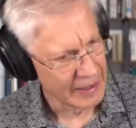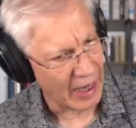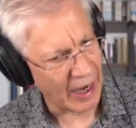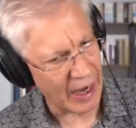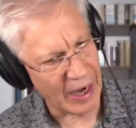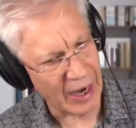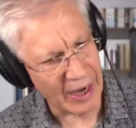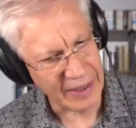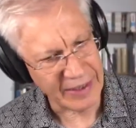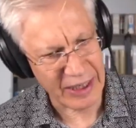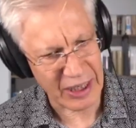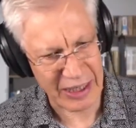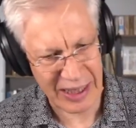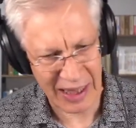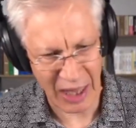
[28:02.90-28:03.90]
under a
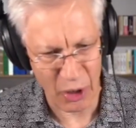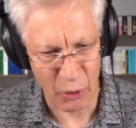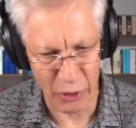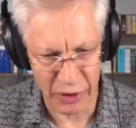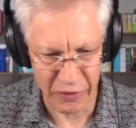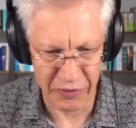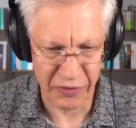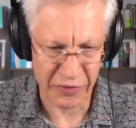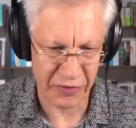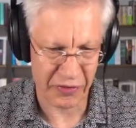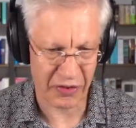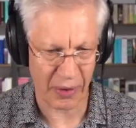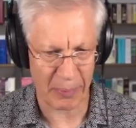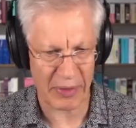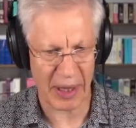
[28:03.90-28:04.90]
cloud of
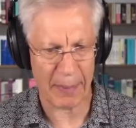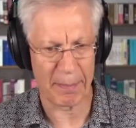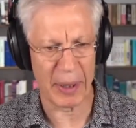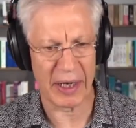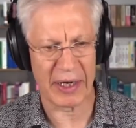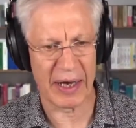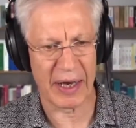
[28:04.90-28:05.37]
something. But,